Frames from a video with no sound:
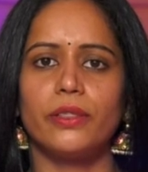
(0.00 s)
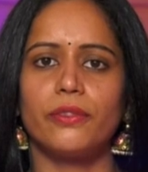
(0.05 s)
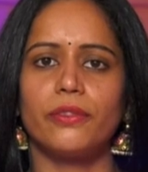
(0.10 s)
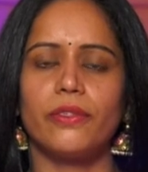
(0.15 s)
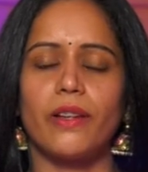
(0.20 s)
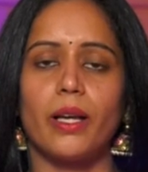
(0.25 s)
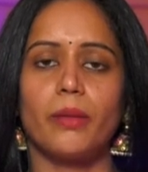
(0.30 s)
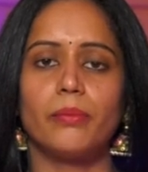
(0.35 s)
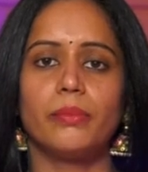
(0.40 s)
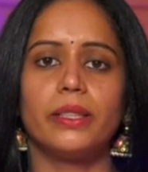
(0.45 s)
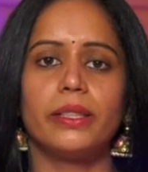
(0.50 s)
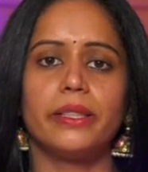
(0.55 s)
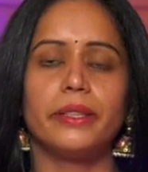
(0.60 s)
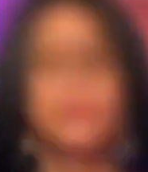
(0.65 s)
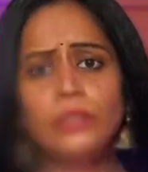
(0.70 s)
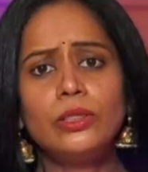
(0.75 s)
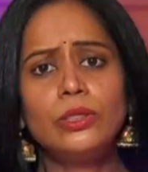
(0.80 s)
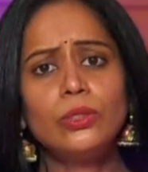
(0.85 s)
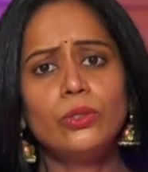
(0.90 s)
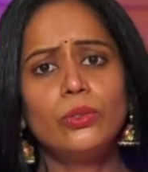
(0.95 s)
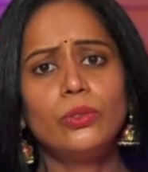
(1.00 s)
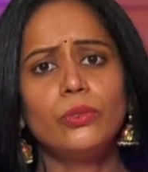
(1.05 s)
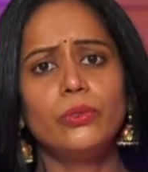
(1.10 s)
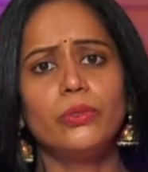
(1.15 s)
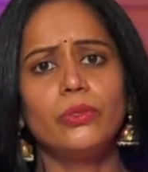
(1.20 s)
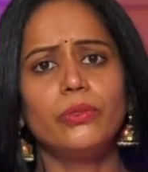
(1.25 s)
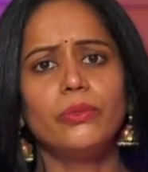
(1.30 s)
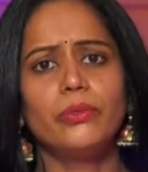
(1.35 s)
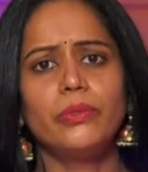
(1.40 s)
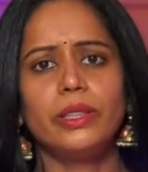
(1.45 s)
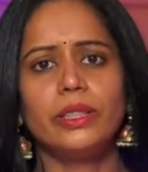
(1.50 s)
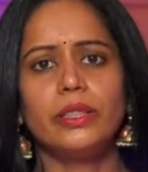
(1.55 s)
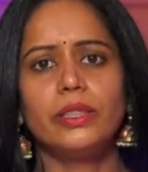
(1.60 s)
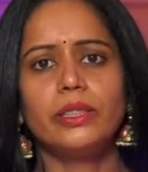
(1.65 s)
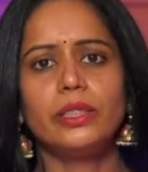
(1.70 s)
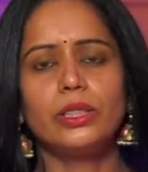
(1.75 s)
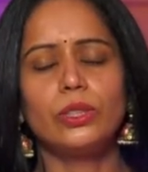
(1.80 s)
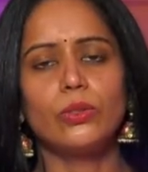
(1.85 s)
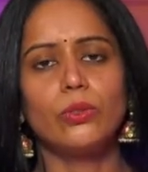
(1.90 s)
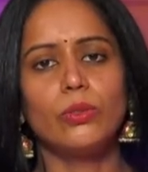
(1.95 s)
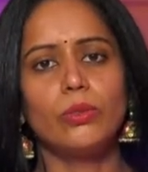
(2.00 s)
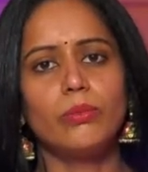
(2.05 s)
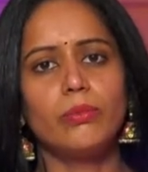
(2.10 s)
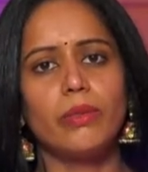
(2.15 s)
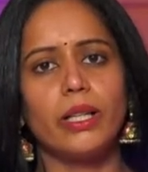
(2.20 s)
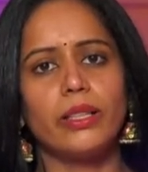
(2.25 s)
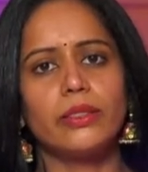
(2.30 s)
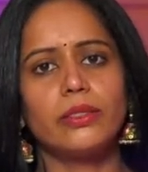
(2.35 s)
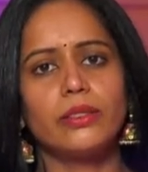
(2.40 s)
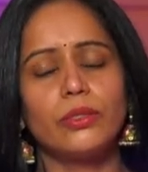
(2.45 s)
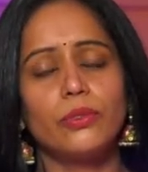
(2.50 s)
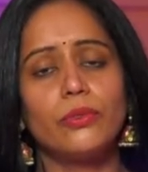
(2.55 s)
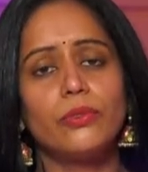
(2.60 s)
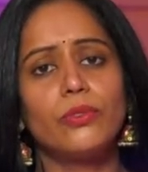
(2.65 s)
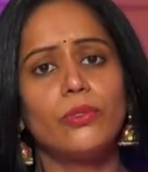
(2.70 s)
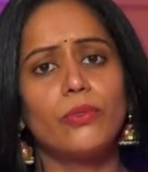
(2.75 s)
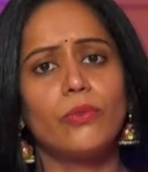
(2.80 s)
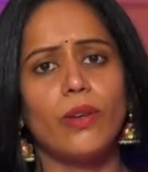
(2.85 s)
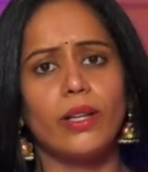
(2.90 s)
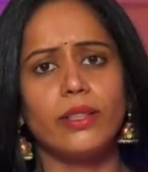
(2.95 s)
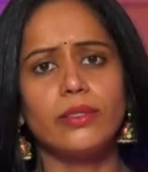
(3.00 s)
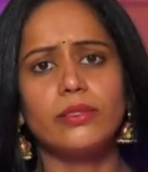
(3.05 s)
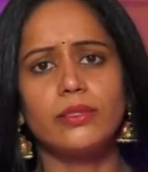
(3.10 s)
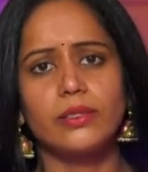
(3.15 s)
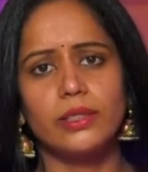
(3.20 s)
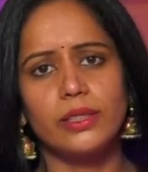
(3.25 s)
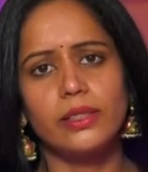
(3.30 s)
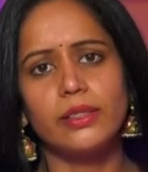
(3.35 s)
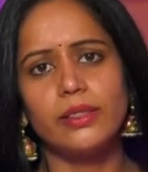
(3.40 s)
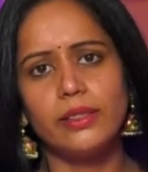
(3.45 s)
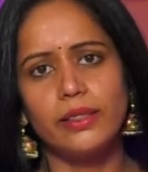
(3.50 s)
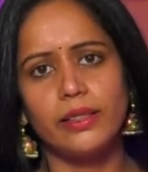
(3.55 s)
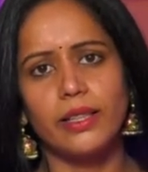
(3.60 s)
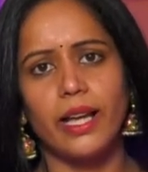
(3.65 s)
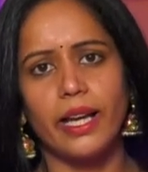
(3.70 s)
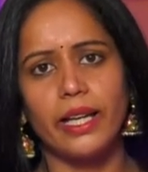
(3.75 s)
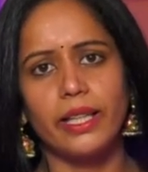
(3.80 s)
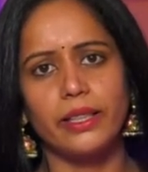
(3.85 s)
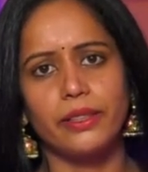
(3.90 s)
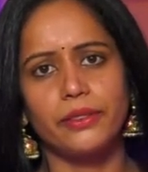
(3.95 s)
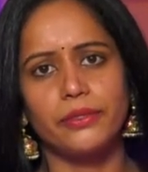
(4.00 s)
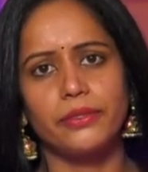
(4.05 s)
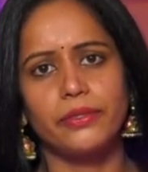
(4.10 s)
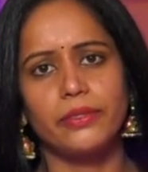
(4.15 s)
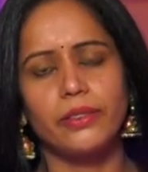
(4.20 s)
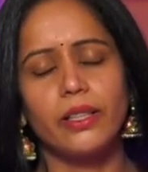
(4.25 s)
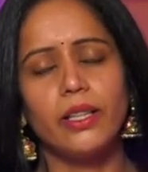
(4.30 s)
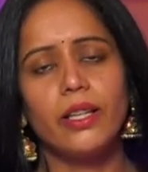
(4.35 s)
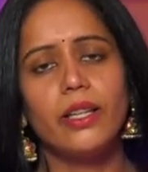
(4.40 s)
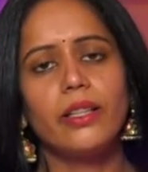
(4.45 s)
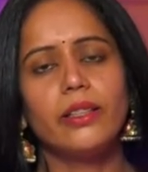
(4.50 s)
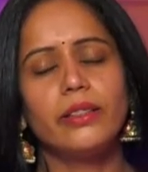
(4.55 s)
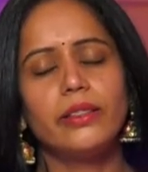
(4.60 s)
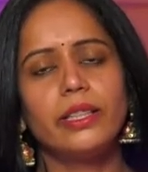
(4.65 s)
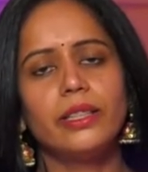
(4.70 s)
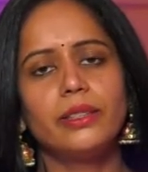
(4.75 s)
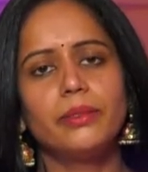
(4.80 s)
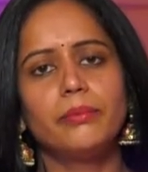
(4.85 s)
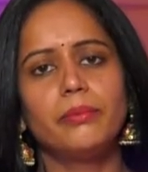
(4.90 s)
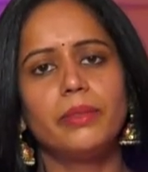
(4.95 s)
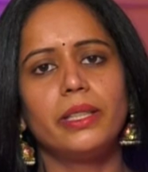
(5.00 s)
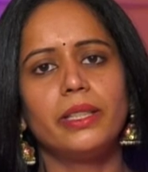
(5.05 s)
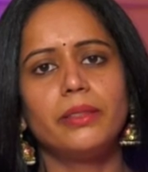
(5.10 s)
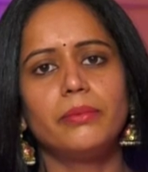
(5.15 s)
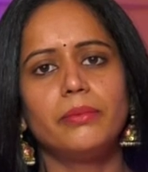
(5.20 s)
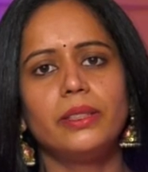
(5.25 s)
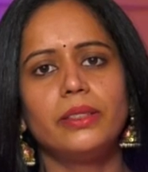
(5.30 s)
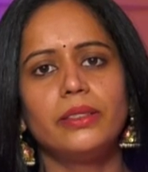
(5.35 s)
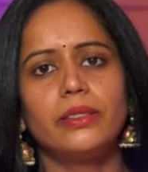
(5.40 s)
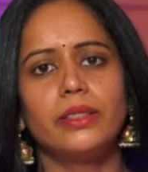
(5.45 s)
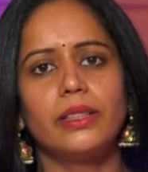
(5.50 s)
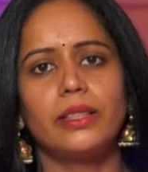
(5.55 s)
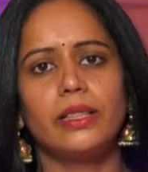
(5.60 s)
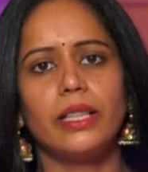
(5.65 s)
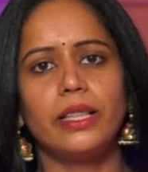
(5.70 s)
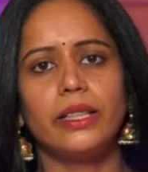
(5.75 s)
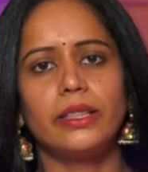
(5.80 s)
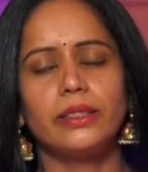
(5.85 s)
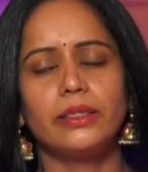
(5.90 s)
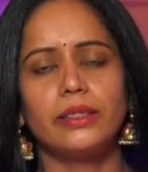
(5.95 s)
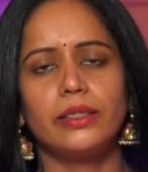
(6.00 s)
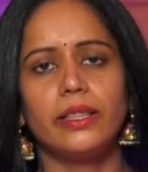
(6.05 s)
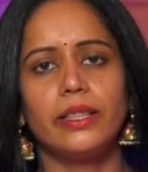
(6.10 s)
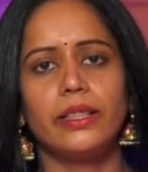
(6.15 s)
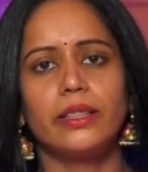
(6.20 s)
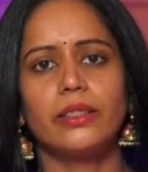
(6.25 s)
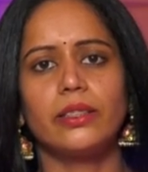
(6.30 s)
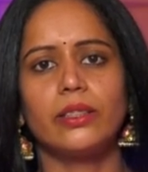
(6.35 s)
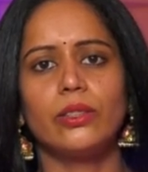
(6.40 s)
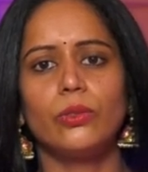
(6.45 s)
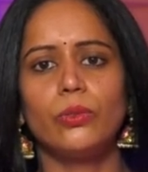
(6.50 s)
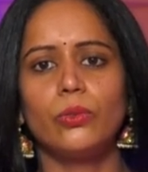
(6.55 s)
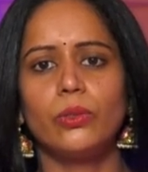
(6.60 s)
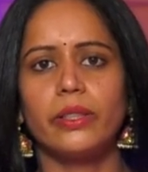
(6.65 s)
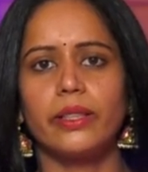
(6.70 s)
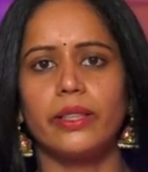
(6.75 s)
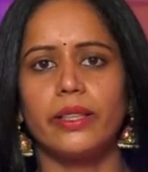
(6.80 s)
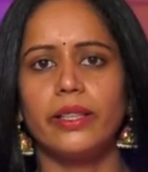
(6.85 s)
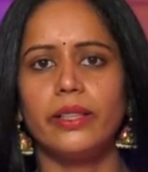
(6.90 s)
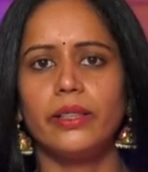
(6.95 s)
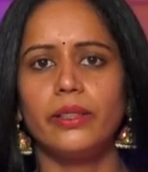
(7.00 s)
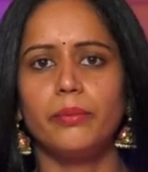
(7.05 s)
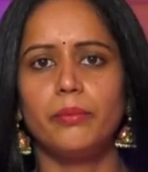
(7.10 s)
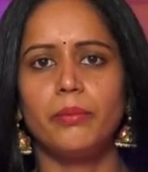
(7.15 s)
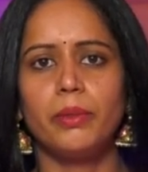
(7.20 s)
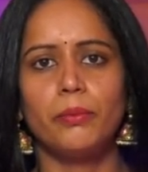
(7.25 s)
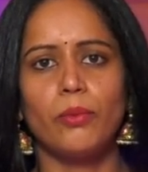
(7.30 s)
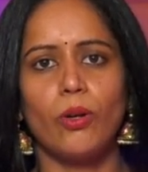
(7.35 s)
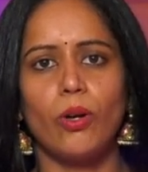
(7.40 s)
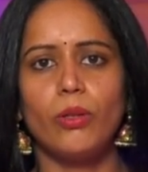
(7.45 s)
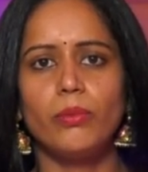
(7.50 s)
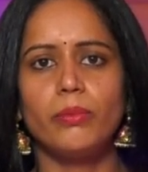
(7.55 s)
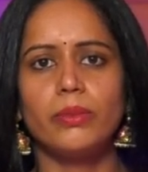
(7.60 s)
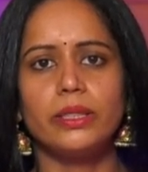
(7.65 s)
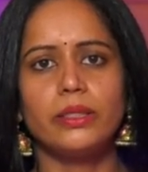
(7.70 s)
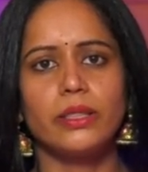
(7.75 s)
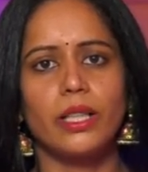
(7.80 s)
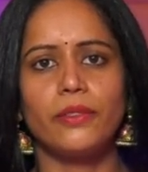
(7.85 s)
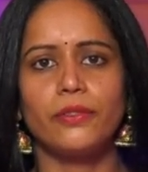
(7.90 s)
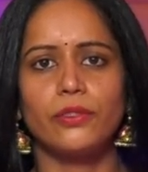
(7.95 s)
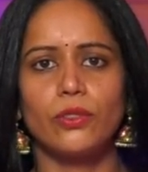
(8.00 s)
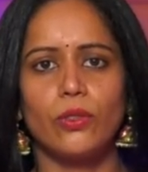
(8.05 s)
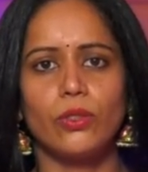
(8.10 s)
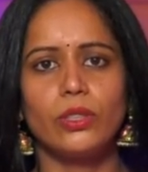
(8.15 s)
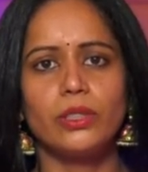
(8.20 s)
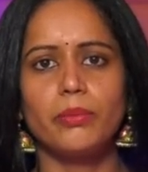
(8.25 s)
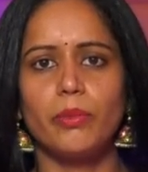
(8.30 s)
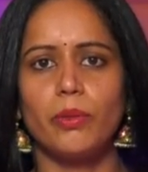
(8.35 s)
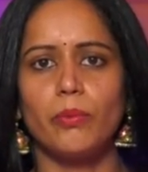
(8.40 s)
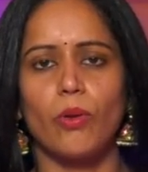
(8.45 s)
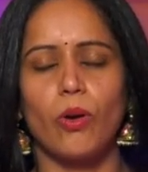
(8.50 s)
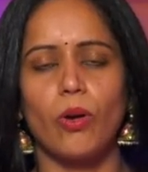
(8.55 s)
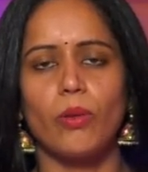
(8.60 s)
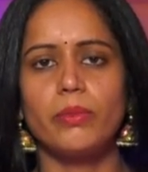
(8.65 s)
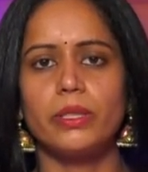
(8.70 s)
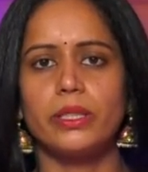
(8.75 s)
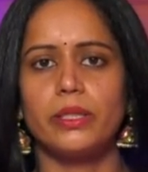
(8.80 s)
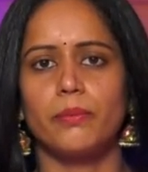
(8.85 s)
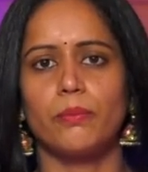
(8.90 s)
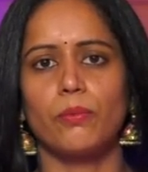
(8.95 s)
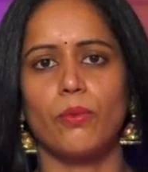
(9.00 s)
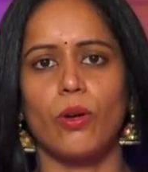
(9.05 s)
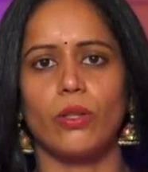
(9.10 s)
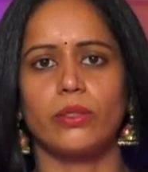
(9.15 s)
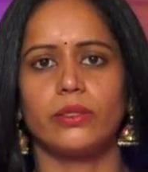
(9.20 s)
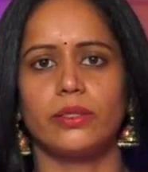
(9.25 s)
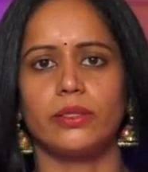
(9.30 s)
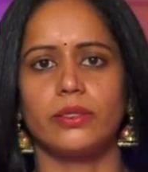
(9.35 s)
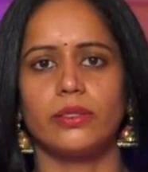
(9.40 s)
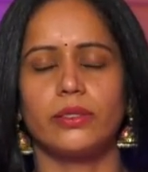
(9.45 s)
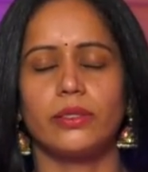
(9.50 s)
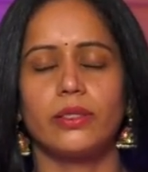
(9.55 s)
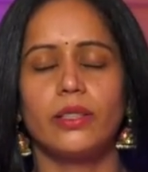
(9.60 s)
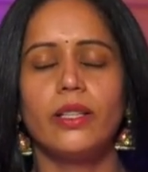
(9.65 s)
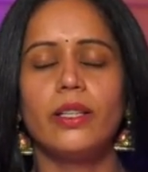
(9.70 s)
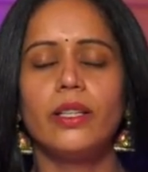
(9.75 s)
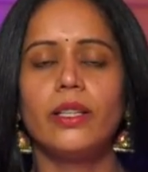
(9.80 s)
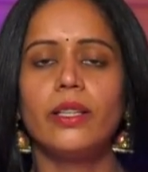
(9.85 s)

in a family. So we did so much for one single life. That made me realize, like, okay, my mom is, of course, my mom is important.